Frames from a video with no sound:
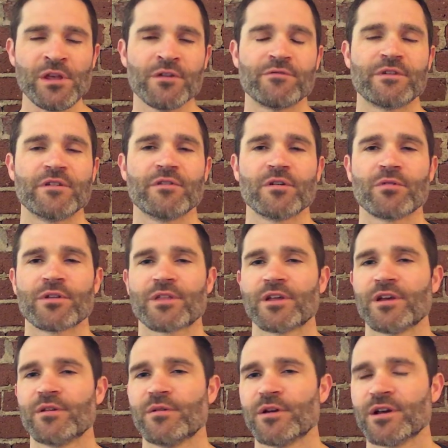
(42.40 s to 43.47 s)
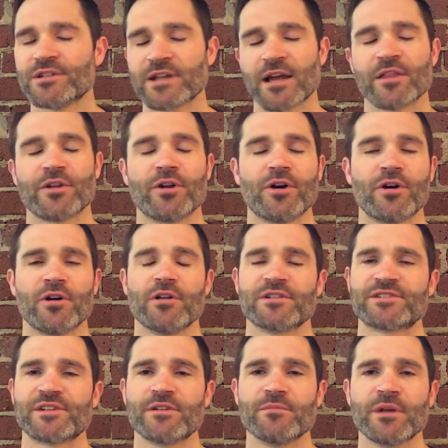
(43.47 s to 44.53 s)
a fever with a Tylenol,
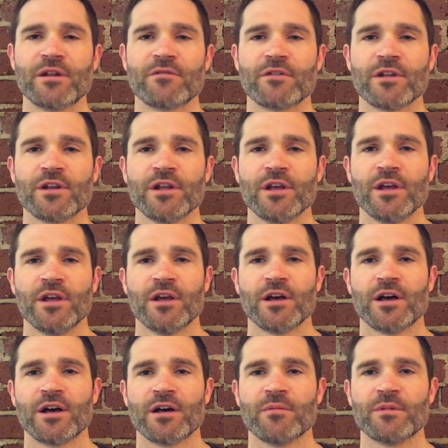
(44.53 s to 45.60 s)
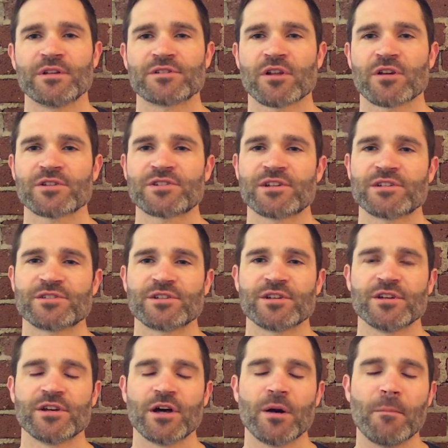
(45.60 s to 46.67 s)
acetaminophen, as long as it is
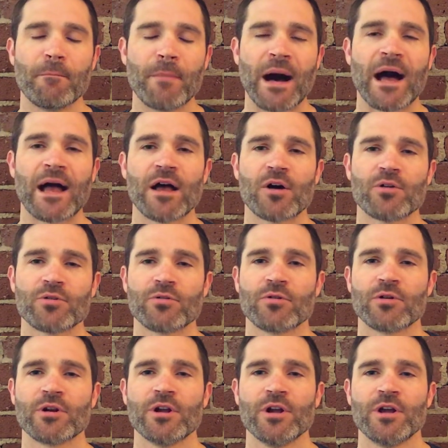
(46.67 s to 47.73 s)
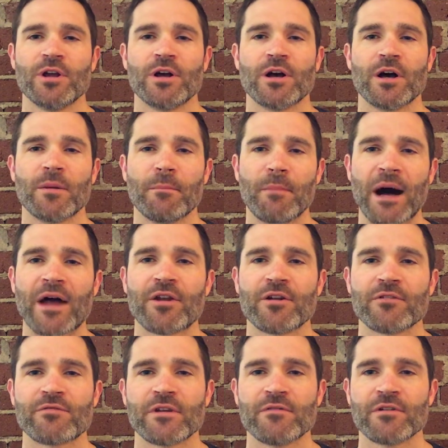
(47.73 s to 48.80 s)
a mild or
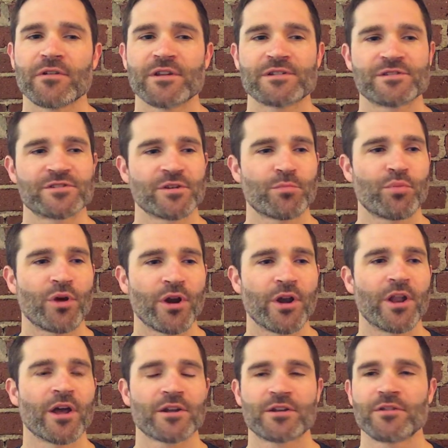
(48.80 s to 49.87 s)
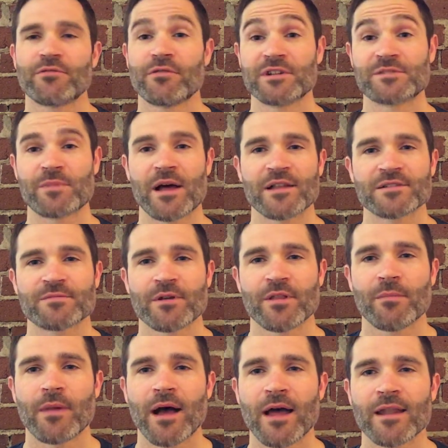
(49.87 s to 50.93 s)
moderate fever, this is a productive response by
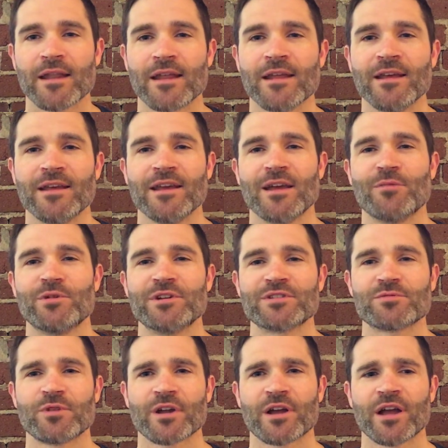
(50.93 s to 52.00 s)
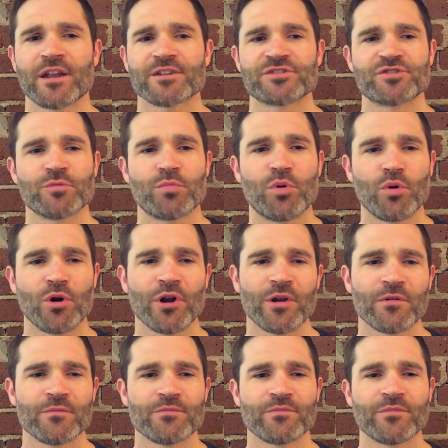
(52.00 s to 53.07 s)
the body, and we just want to kind of support